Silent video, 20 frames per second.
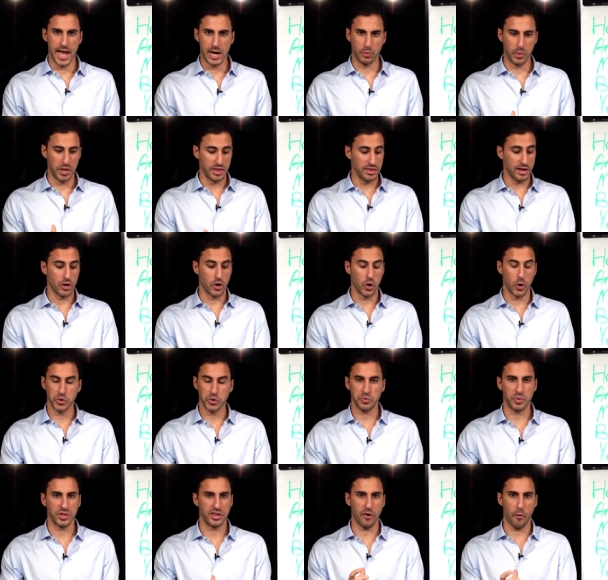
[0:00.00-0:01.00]
And with a
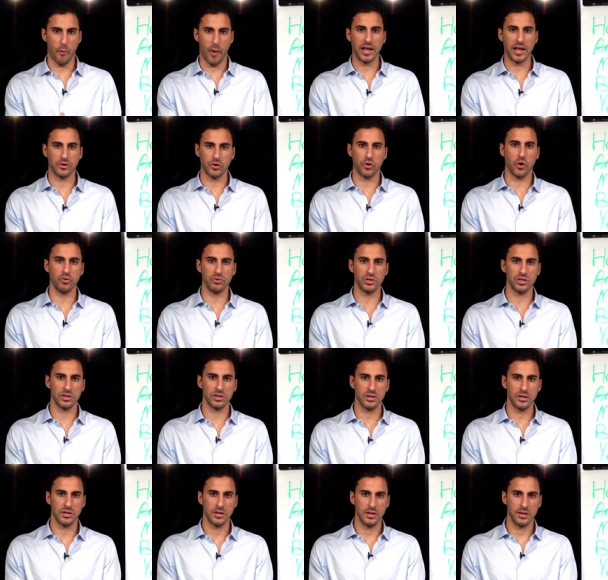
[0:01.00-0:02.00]
coach, with the right
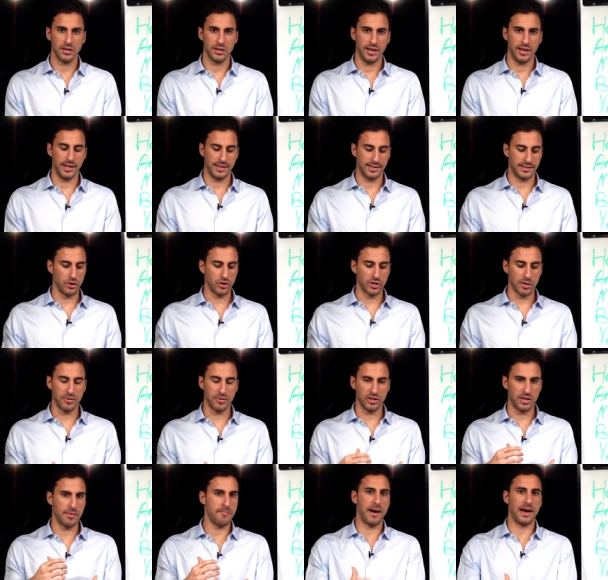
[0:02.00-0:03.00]
coach, it's not
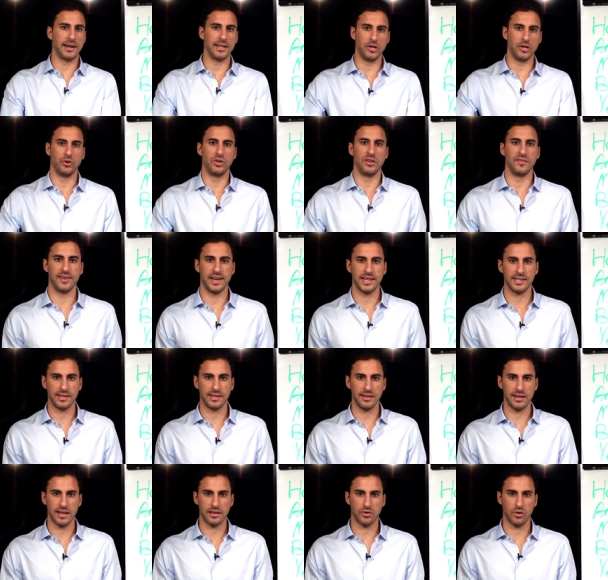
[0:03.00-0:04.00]
about the money you
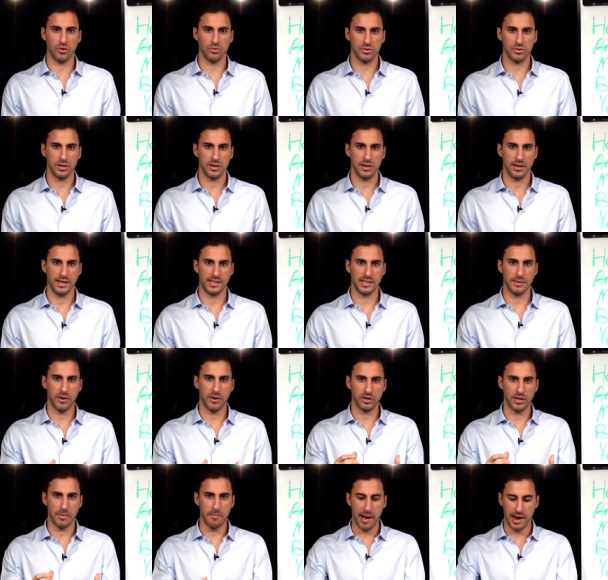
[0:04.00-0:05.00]
invest in that coach, it's
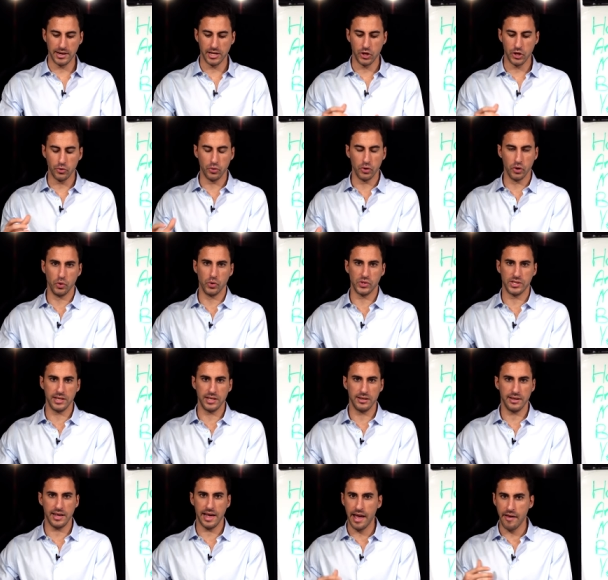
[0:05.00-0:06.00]
about the money you're
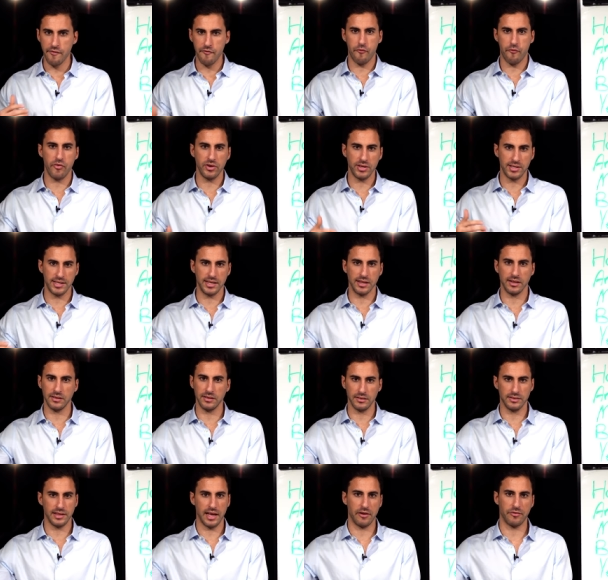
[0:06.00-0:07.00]
losing every
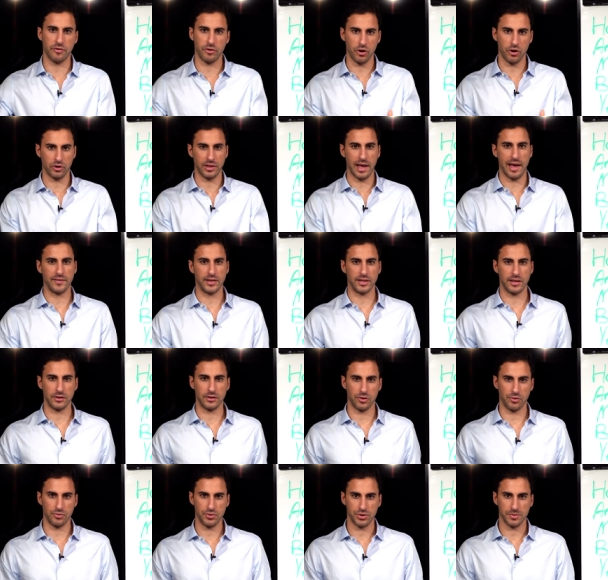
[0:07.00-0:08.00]
single day for not having
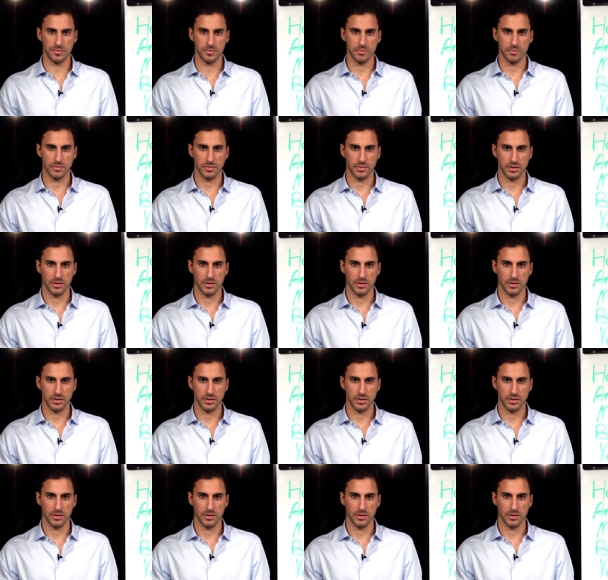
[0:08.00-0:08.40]
that coach.